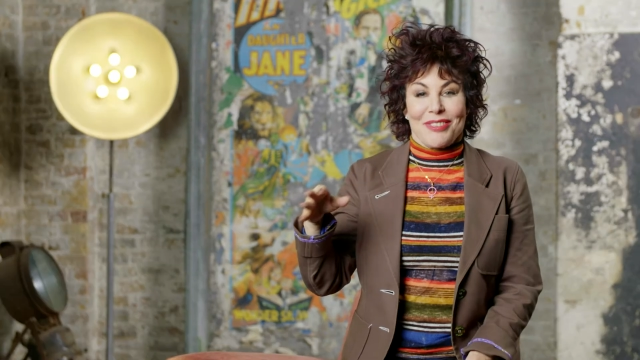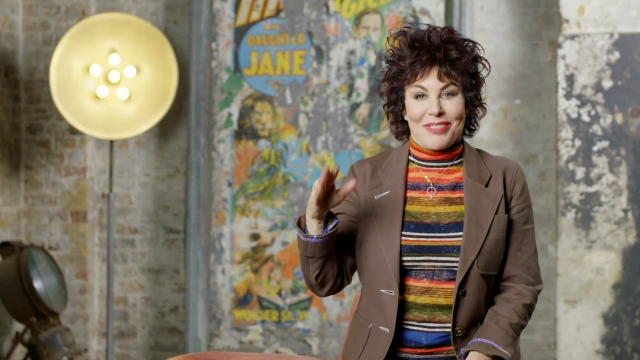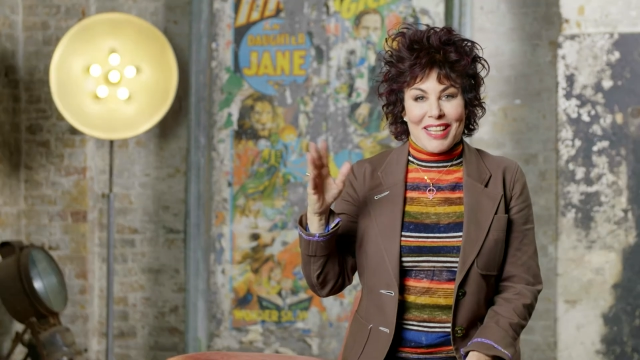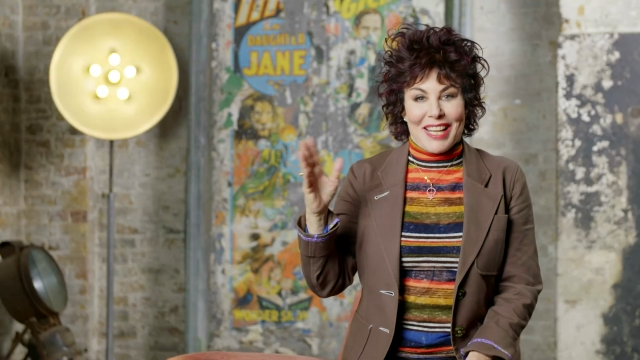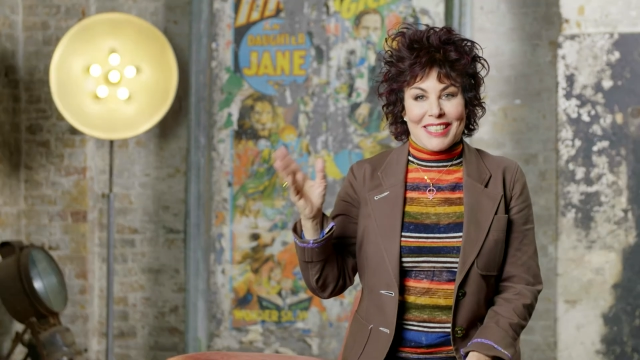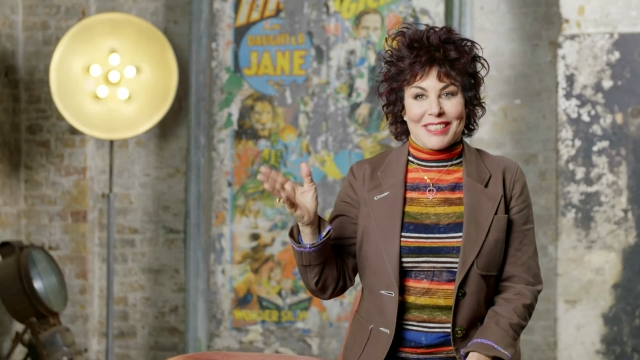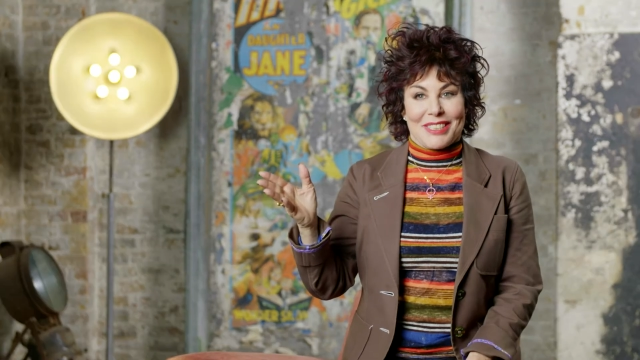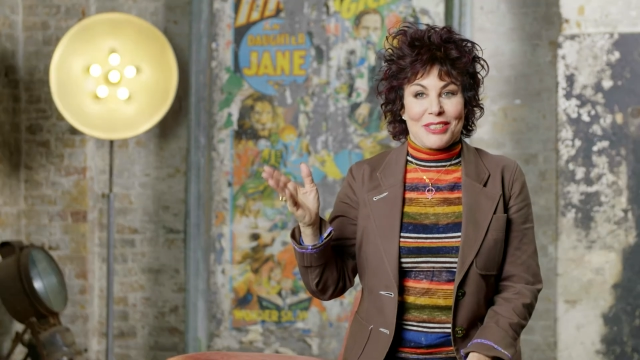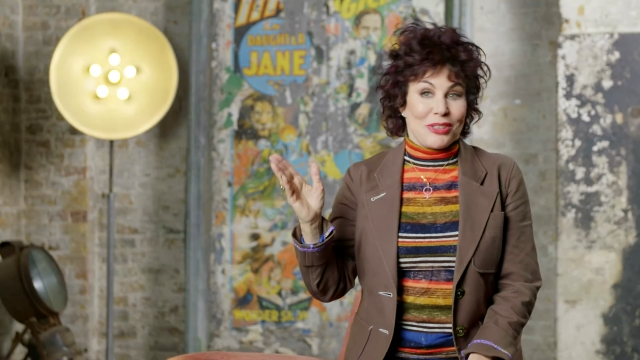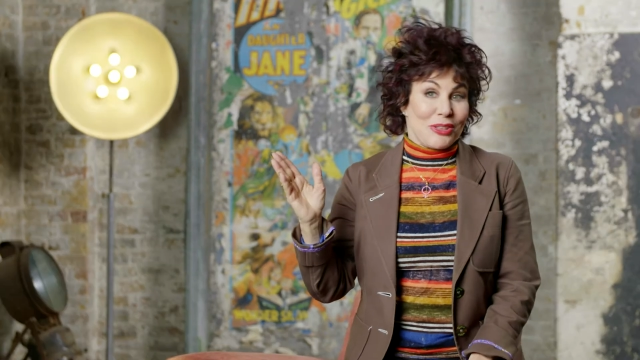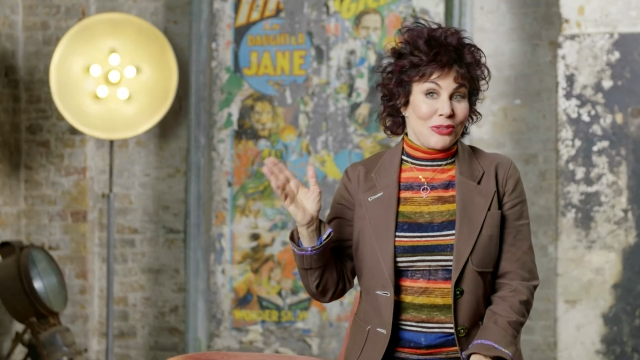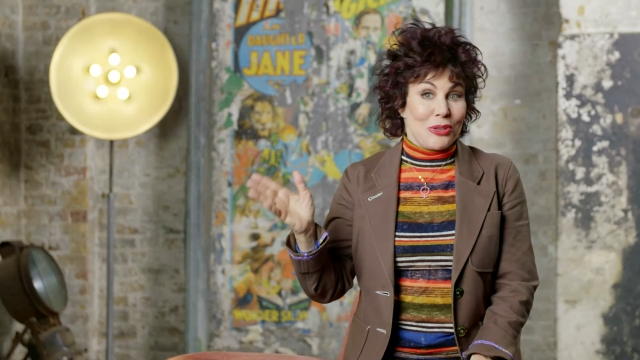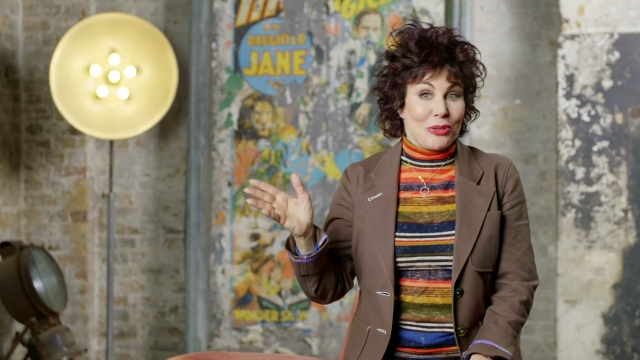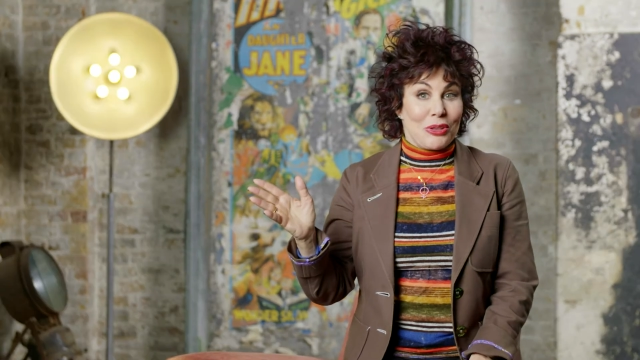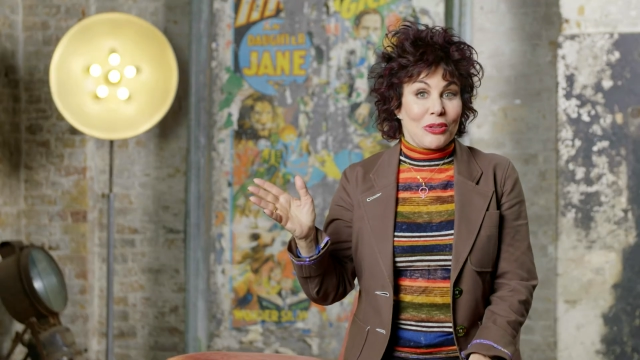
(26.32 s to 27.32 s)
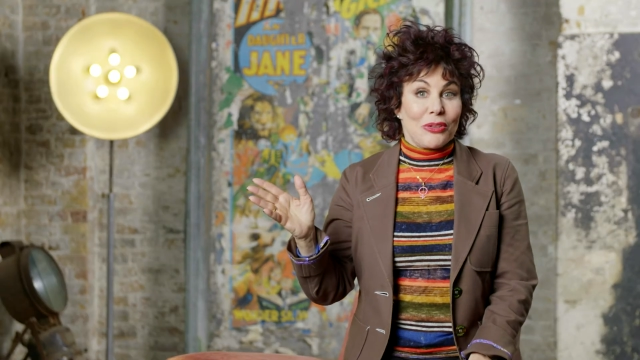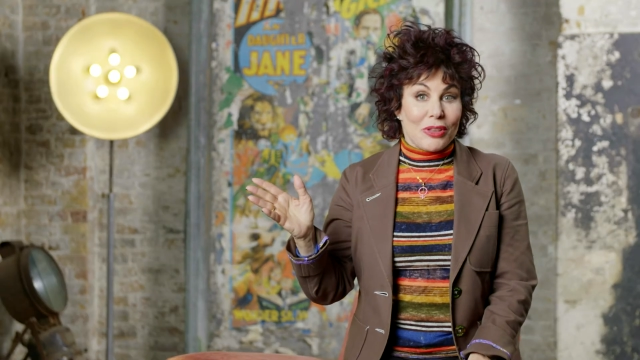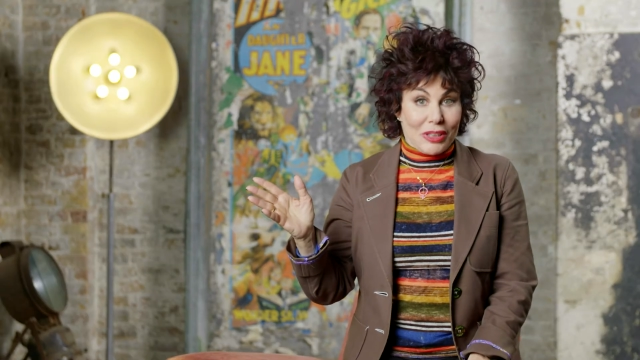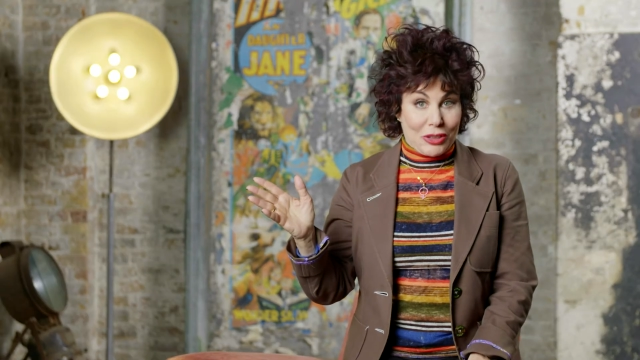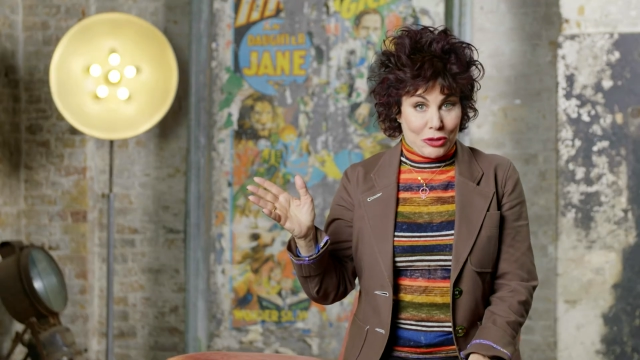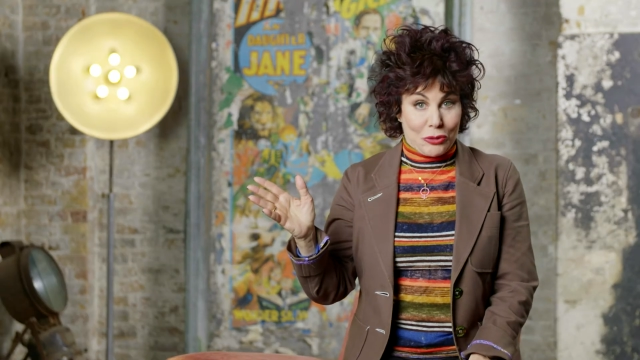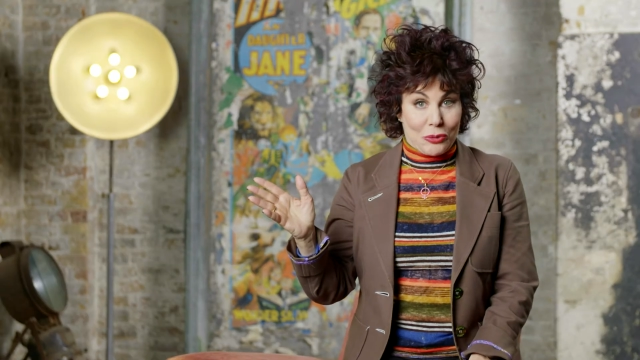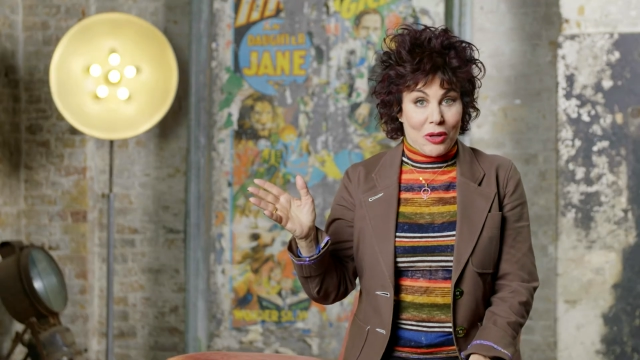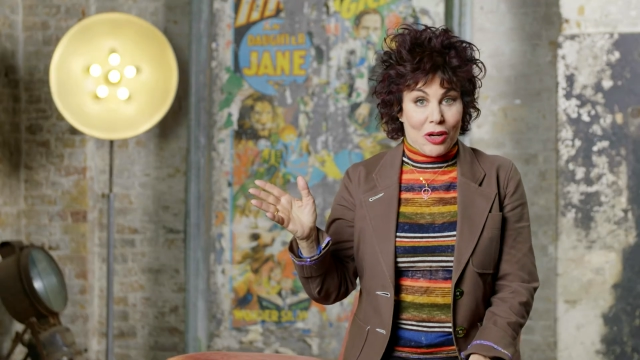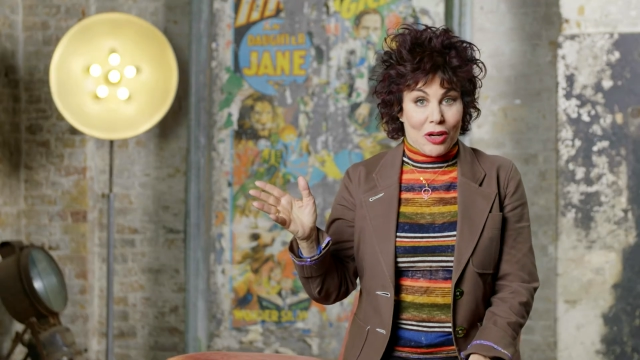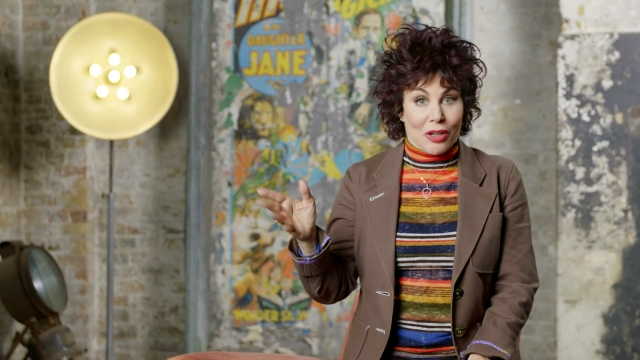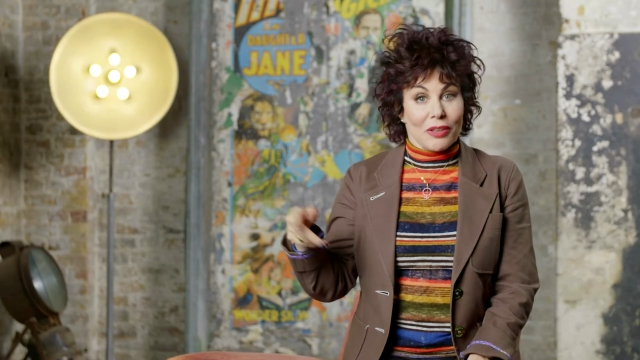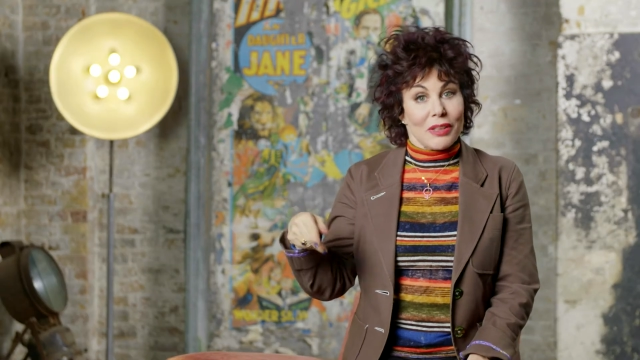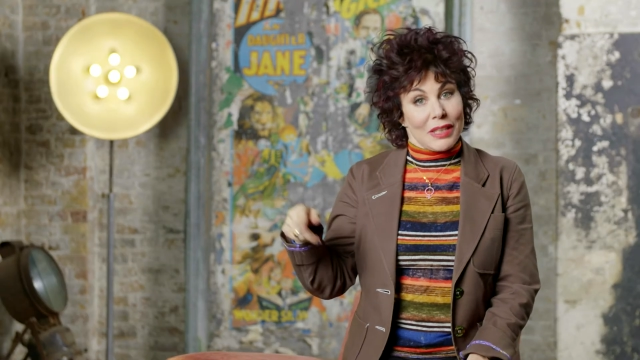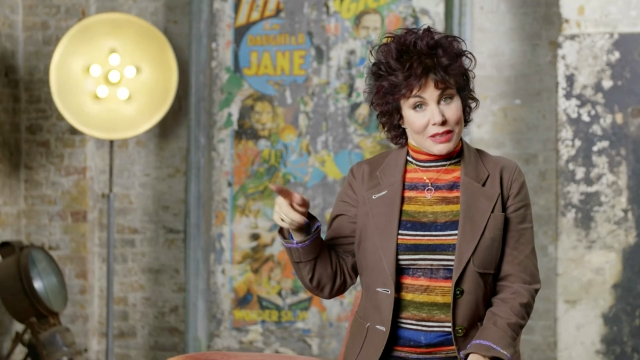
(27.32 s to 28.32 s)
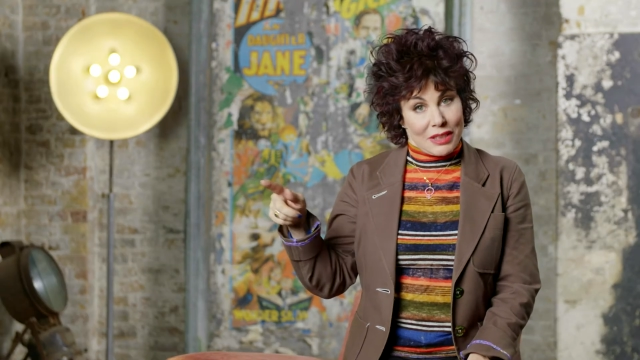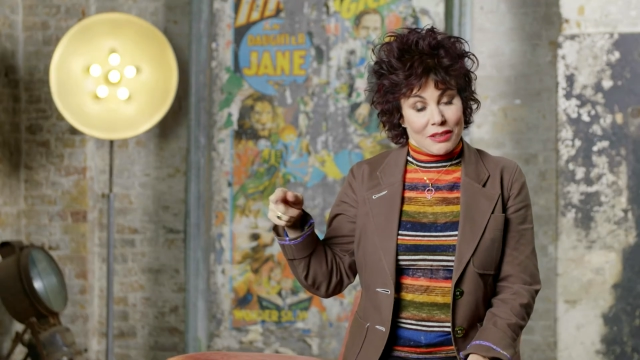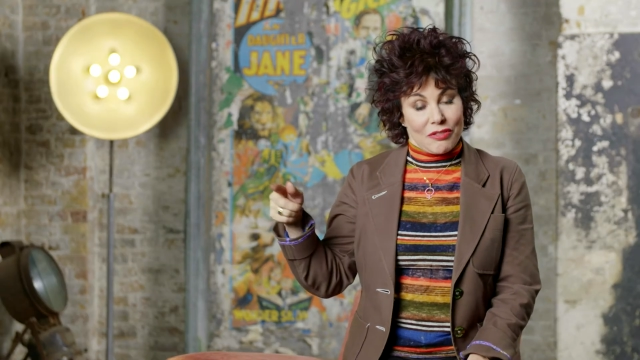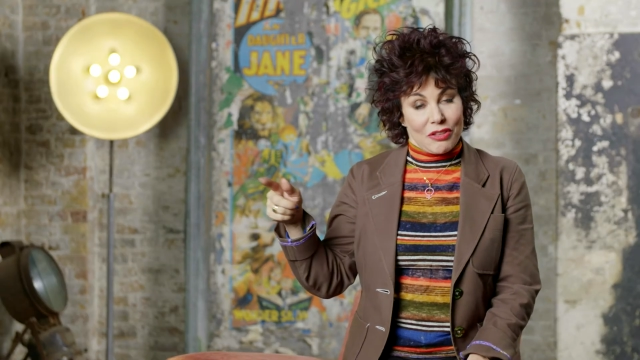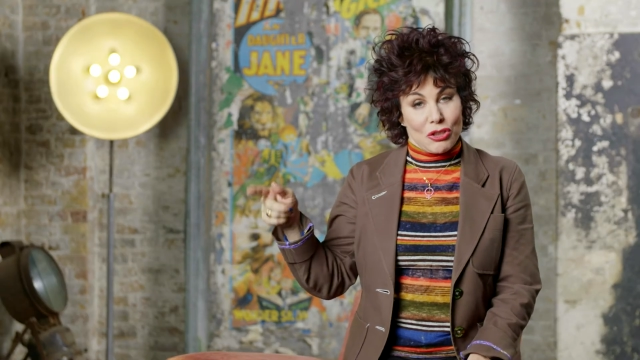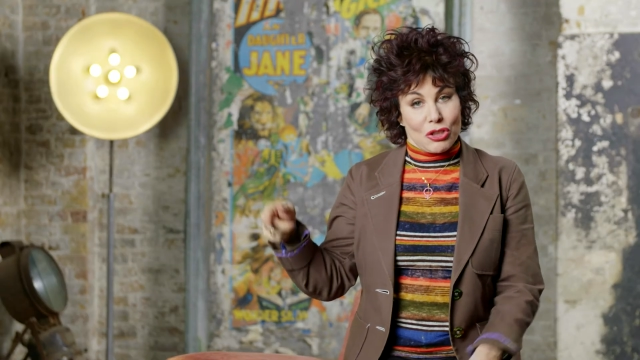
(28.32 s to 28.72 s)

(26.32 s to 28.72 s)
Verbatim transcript: to be asked to do Who Do You Think You Are, that TV